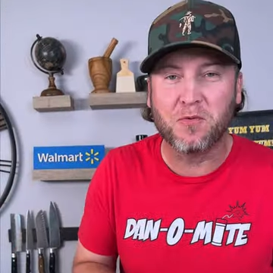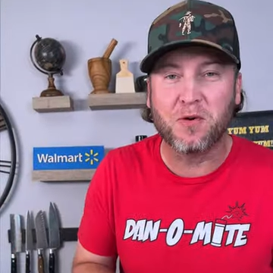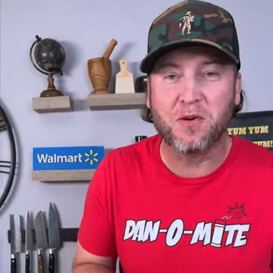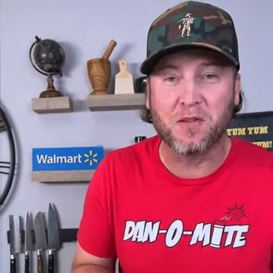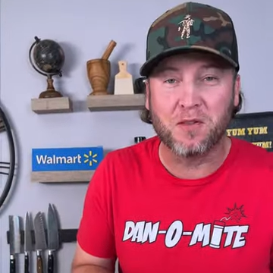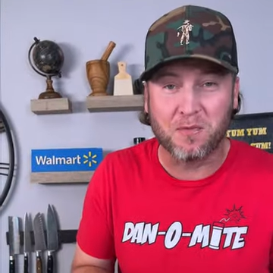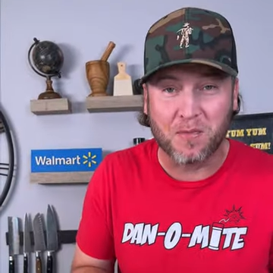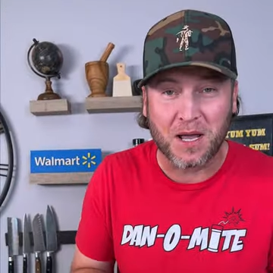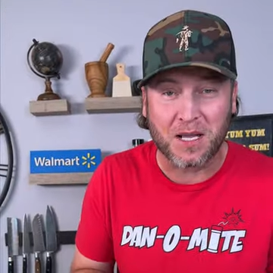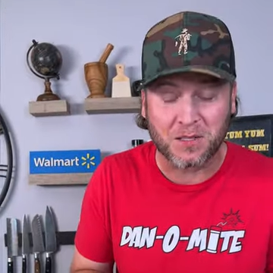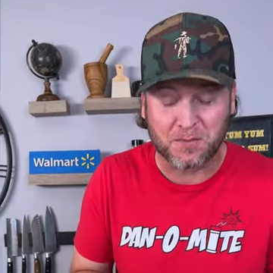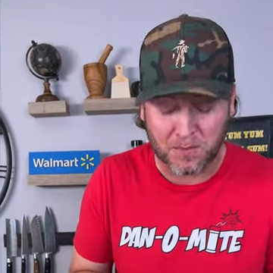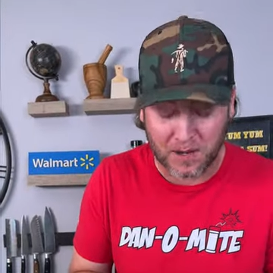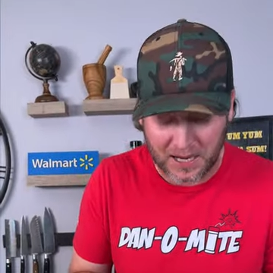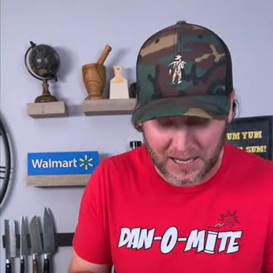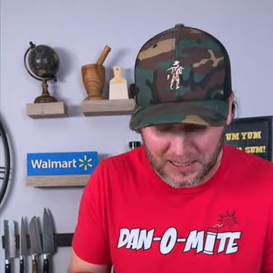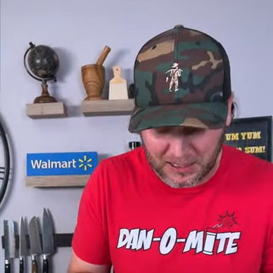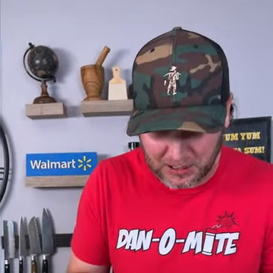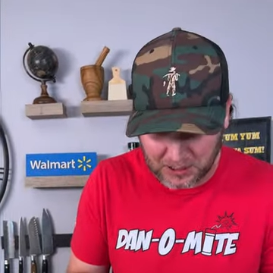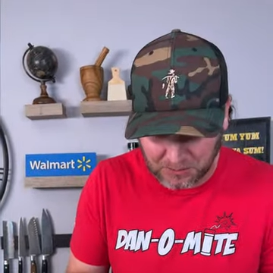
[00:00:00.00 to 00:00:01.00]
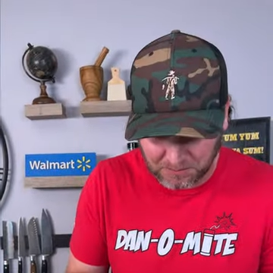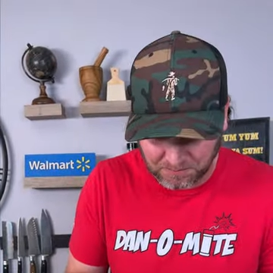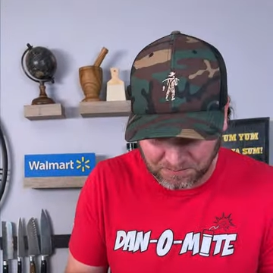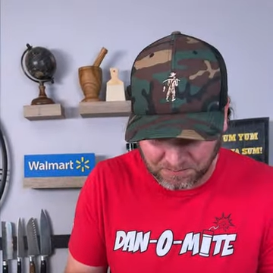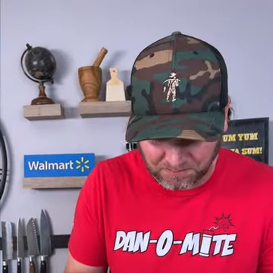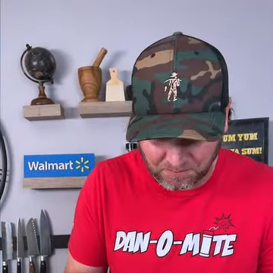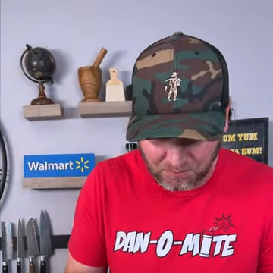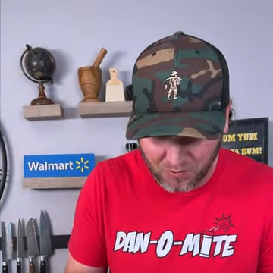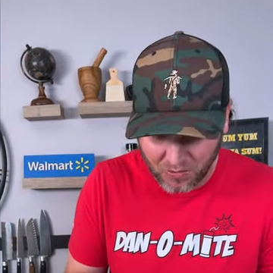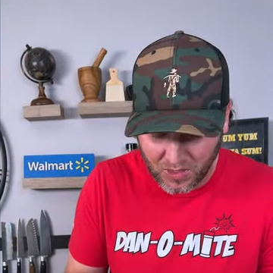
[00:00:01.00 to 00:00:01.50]
one of the best bites
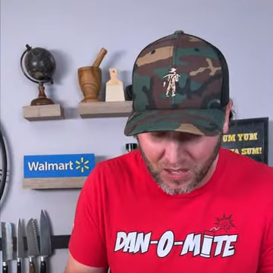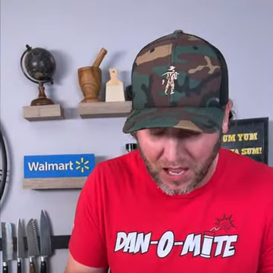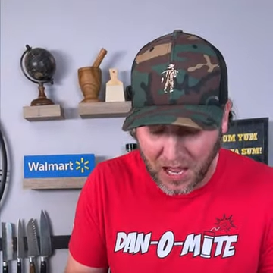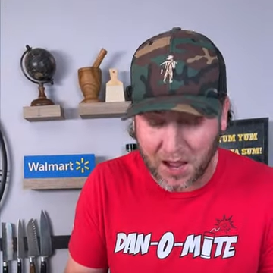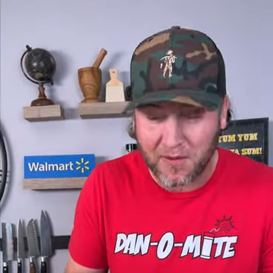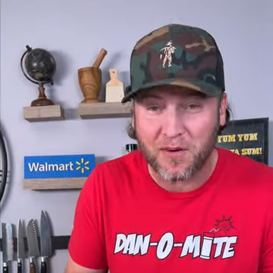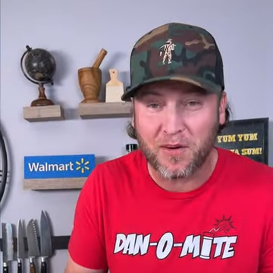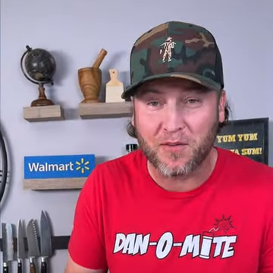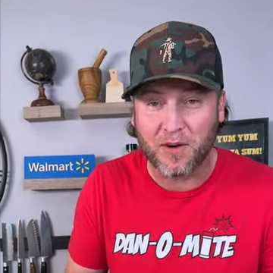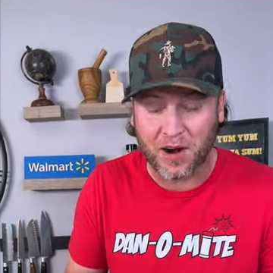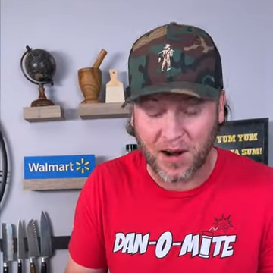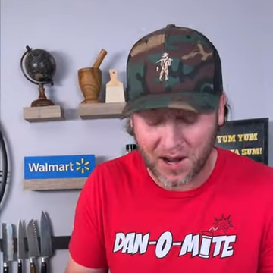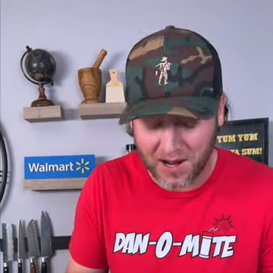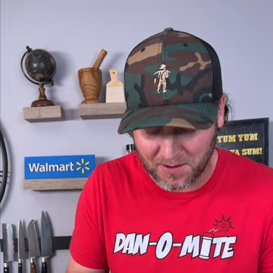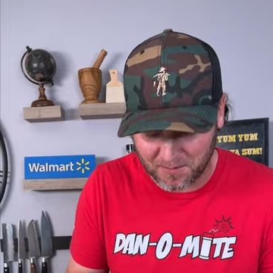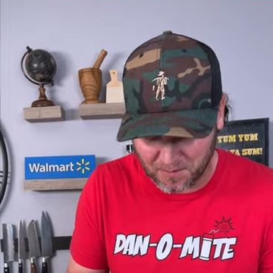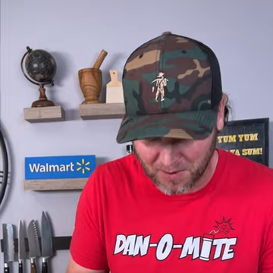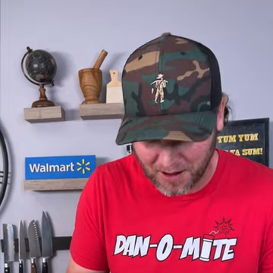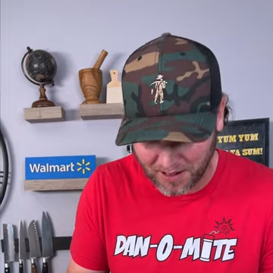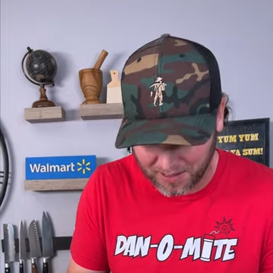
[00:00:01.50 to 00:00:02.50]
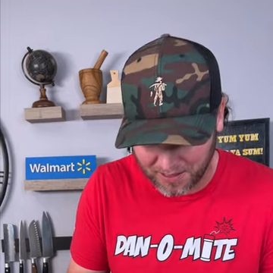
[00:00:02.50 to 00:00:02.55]
I've ever had in my